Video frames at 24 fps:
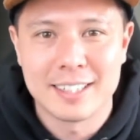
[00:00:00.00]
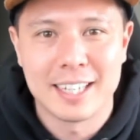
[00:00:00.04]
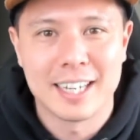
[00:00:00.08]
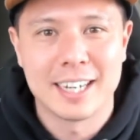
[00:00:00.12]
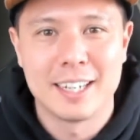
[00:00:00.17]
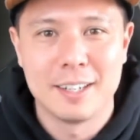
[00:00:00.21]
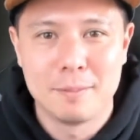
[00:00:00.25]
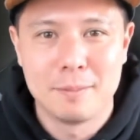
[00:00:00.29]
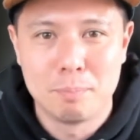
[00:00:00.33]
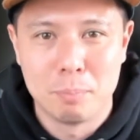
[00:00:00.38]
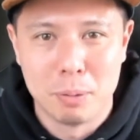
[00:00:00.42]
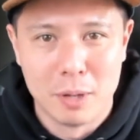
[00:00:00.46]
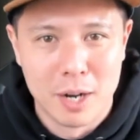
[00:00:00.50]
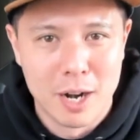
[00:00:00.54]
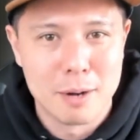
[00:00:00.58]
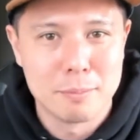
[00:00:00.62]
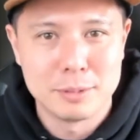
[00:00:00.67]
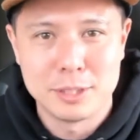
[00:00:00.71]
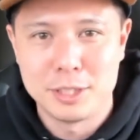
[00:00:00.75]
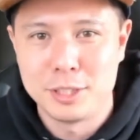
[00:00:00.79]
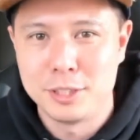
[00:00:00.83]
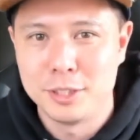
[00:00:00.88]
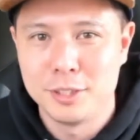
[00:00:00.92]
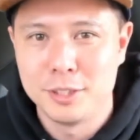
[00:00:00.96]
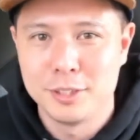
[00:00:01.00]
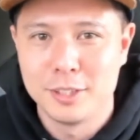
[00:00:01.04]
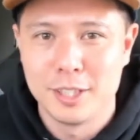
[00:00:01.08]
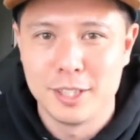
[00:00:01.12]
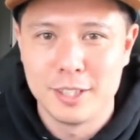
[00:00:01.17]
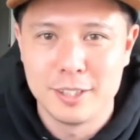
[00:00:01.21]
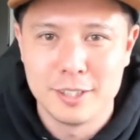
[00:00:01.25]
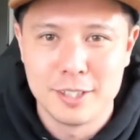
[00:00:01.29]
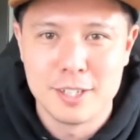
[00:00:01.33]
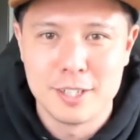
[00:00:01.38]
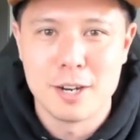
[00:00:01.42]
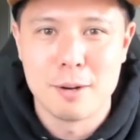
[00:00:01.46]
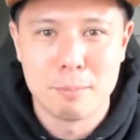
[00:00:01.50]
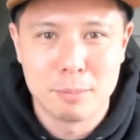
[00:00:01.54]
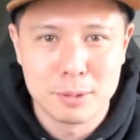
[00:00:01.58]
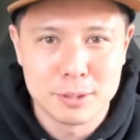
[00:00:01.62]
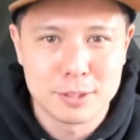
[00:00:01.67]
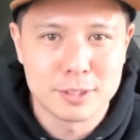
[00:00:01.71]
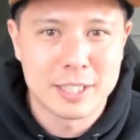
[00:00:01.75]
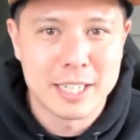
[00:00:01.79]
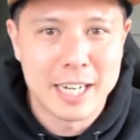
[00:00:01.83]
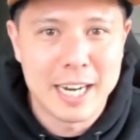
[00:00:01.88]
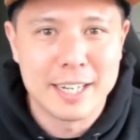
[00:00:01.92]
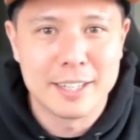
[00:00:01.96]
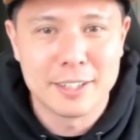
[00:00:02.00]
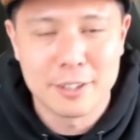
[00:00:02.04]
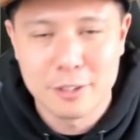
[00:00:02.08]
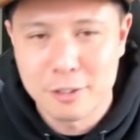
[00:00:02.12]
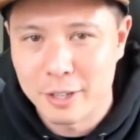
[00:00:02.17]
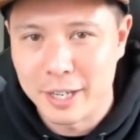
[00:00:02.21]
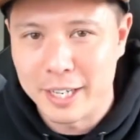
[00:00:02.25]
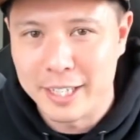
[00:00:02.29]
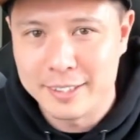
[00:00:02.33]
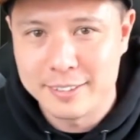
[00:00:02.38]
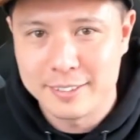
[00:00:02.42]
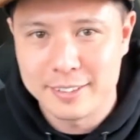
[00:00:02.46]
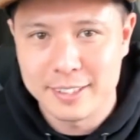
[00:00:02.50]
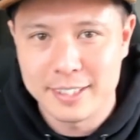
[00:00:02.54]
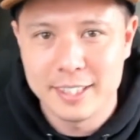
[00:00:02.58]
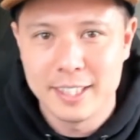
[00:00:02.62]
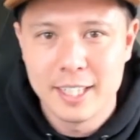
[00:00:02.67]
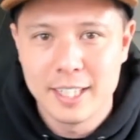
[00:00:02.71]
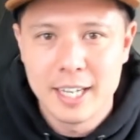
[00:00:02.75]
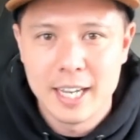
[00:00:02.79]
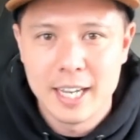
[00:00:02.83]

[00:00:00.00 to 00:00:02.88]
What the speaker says: I could promise you that the numbers are kind of crazy.